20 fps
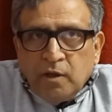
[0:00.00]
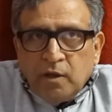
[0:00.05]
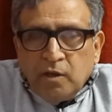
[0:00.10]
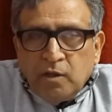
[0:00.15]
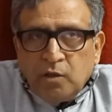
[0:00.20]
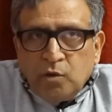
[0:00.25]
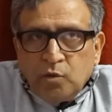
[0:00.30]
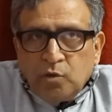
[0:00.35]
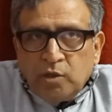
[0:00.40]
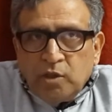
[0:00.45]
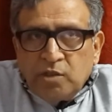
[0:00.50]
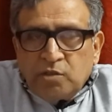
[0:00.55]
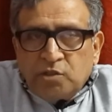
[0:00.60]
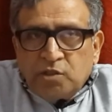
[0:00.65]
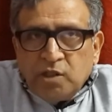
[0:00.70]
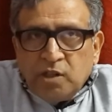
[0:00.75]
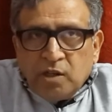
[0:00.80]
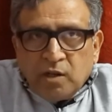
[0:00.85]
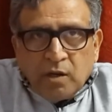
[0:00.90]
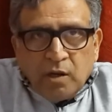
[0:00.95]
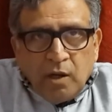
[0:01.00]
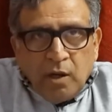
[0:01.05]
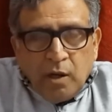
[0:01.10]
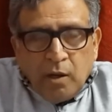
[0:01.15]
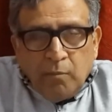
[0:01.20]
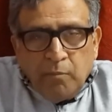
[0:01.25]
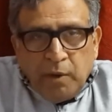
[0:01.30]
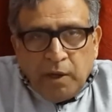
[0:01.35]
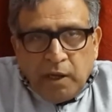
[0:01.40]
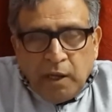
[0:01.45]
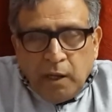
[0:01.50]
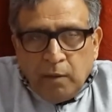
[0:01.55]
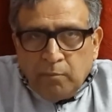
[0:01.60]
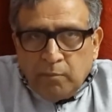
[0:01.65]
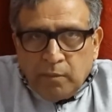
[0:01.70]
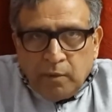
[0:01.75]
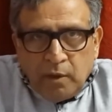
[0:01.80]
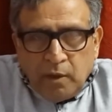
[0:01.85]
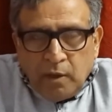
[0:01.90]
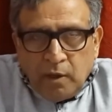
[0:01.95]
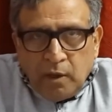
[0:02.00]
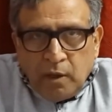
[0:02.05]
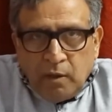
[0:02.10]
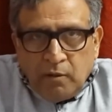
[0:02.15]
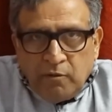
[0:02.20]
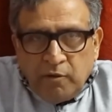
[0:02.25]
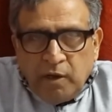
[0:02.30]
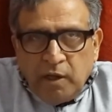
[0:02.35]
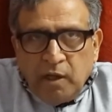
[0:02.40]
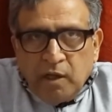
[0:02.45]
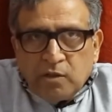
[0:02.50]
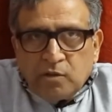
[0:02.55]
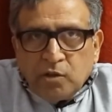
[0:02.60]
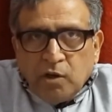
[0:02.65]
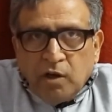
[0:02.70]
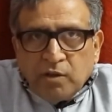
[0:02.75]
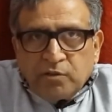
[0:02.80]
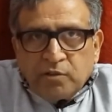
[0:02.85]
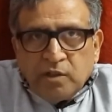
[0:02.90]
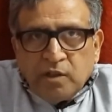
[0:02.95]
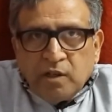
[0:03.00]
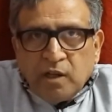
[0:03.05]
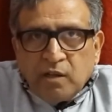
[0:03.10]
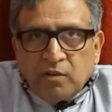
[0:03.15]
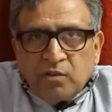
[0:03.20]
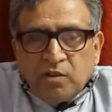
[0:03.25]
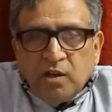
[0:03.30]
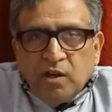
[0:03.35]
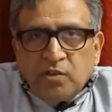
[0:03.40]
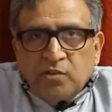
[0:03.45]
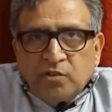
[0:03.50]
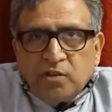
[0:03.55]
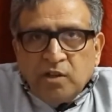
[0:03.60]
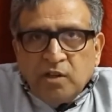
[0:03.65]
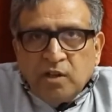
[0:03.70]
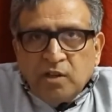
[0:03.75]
Yudhishthir became very exhausted and thirsty.